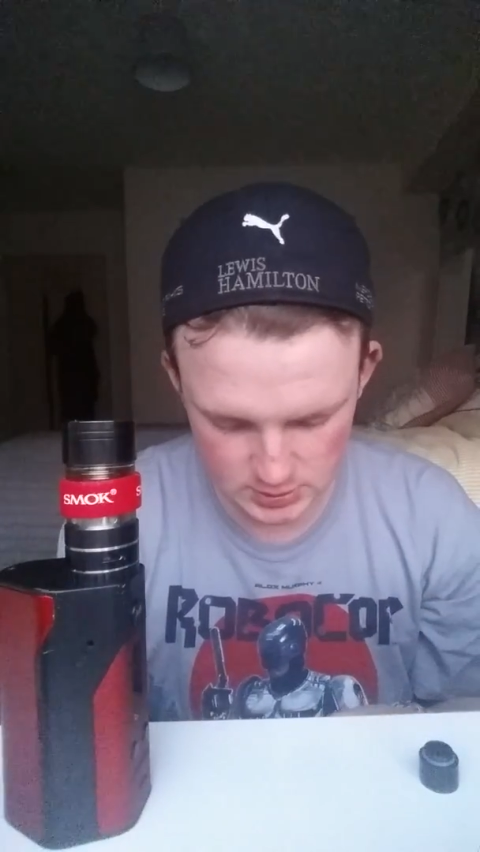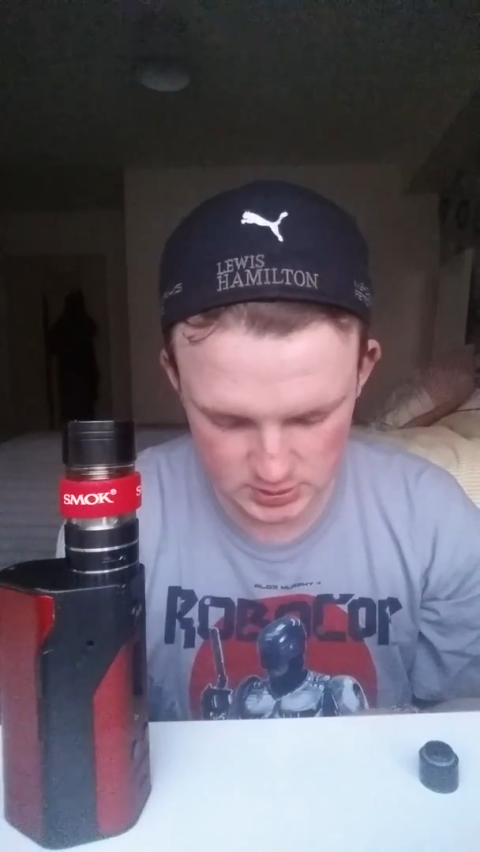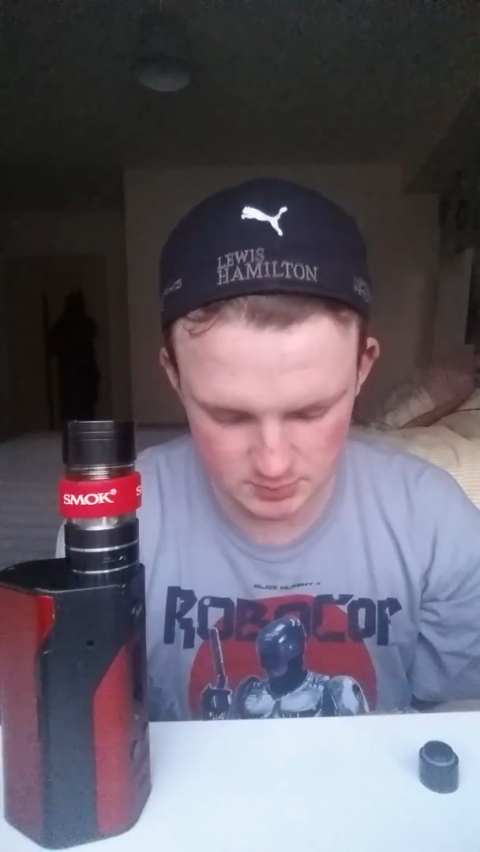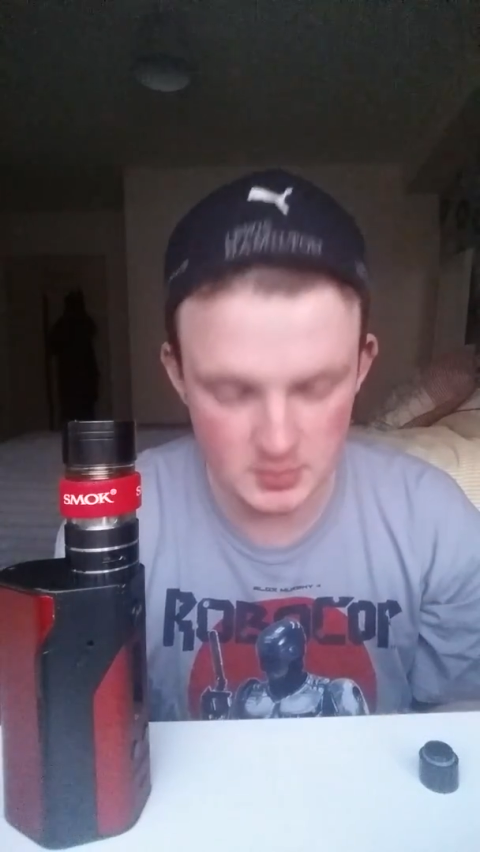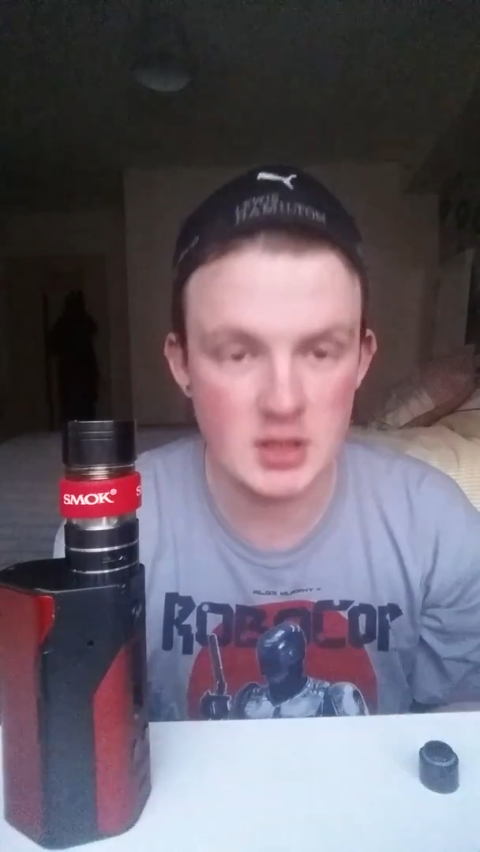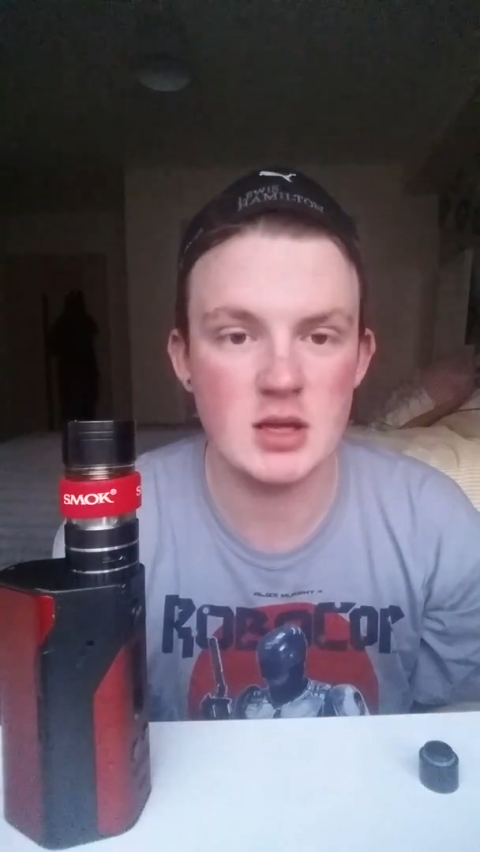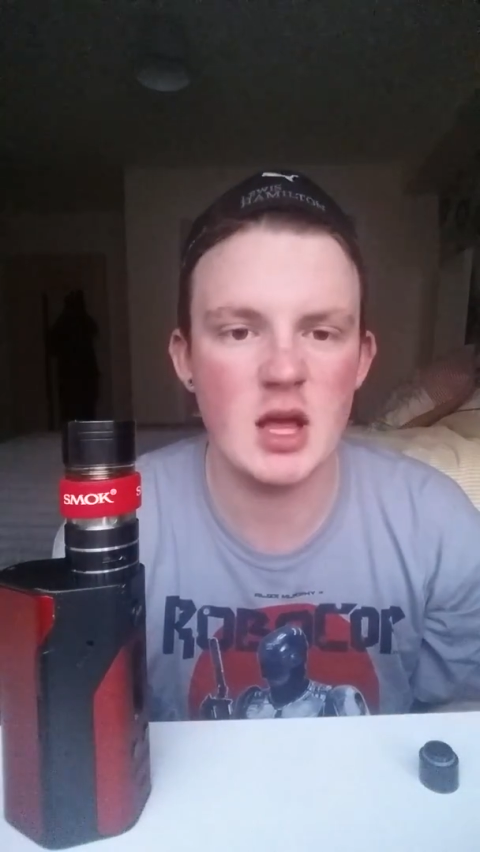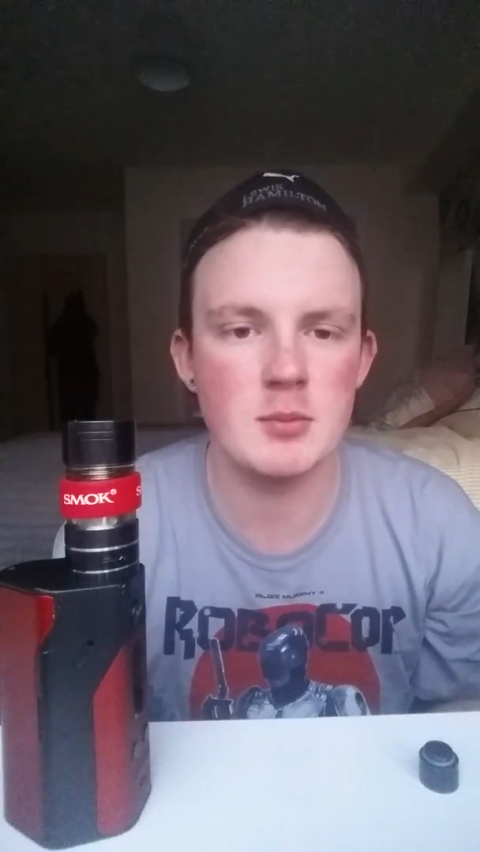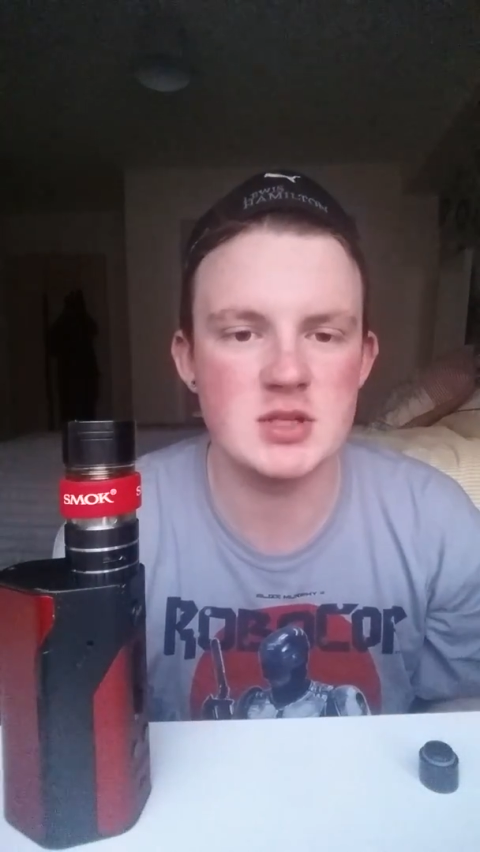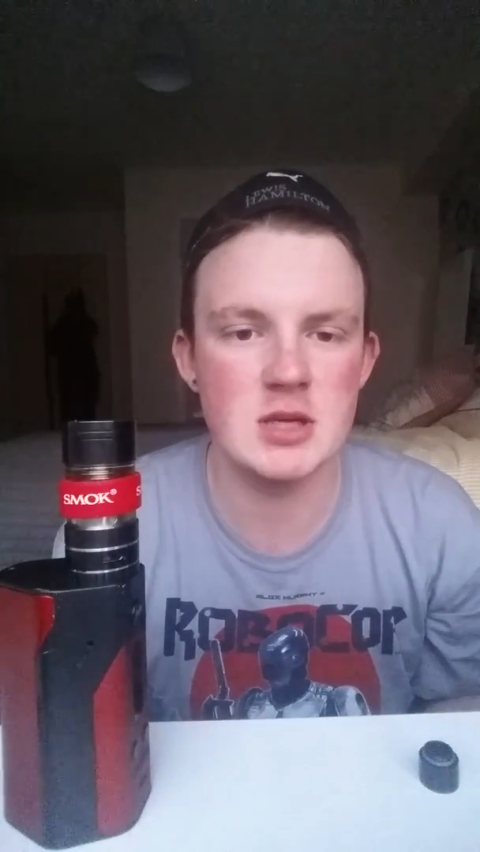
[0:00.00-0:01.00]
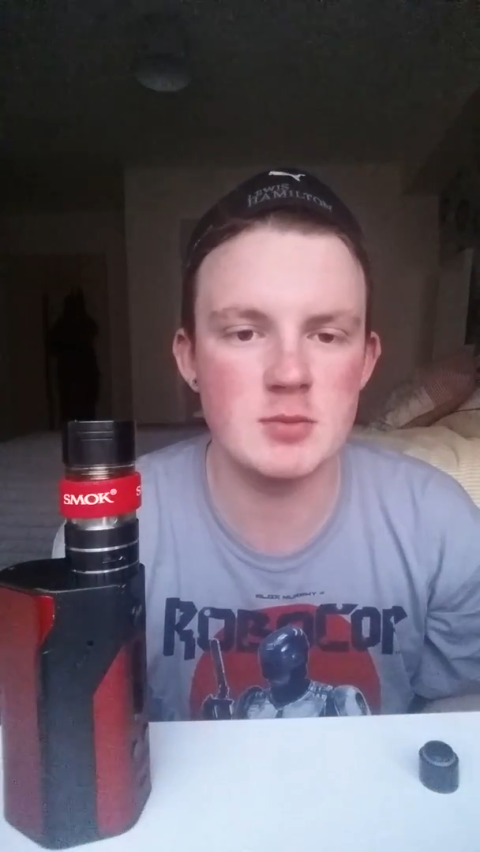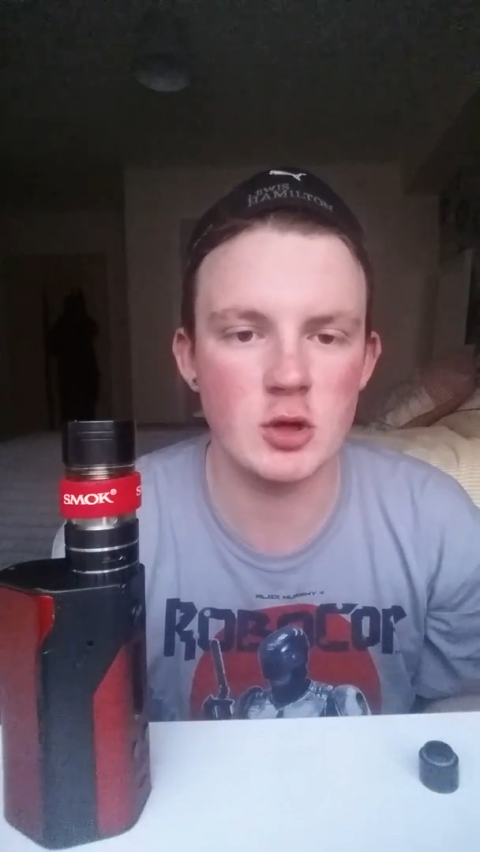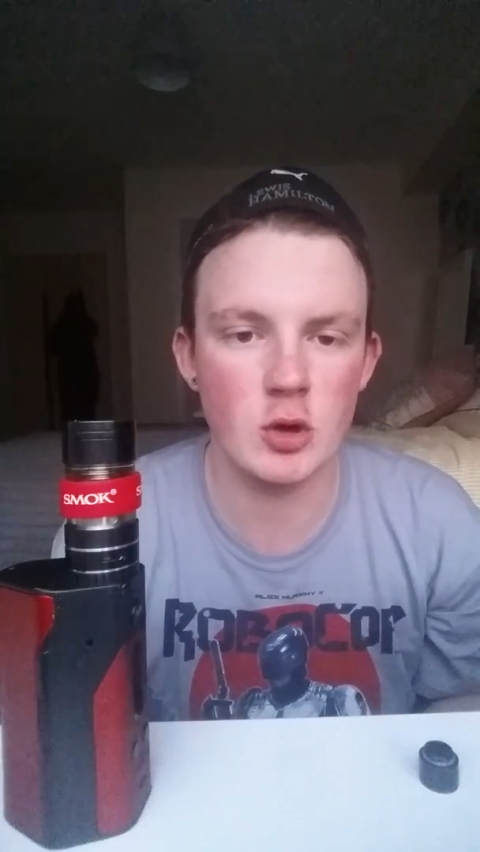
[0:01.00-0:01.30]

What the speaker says: It just helps keep